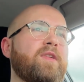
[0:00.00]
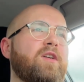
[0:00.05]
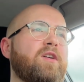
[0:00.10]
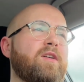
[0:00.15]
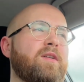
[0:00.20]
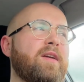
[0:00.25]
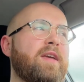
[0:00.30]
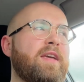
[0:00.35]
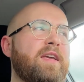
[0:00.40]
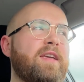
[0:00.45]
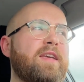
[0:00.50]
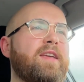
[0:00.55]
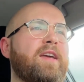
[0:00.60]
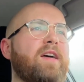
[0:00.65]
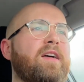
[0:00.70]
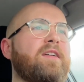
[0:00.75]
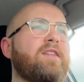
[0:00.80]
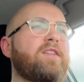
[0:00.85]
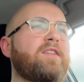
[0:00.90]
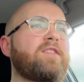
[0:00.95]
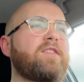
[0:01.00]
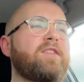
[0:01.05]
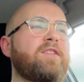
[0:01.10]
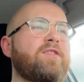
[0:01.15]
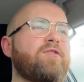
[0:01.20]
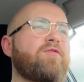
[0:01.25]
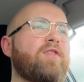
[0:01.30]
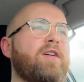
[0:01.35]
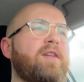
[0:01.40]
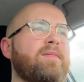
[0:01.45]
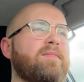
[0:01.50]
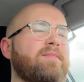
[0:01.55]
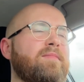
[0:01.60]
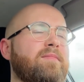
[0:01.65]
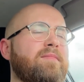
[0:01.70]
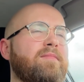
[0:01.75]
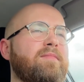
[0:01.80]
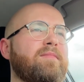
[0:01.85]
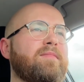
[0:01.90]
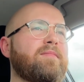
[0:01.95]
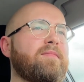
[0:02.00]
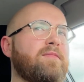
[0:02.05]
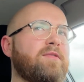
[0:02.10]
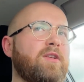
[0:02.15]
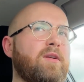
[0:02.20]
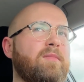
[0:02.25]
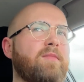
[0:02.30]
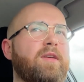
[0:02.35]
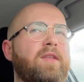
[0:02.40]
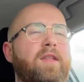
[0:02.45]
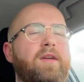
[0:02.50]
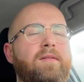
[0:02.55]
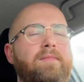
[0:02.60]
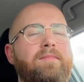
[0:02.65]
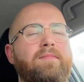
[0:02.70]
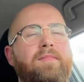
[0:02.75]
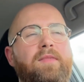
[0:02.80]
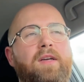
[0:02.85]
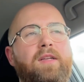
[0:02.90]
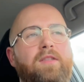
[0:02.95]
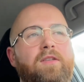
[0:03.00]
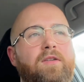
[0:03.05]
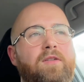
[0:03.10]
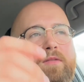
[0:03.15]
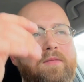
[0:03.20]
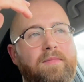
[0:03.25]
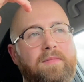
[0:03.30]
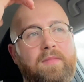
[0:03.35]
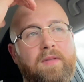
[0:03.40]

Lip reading: or 80 calories each wrap, something like that. I don't know.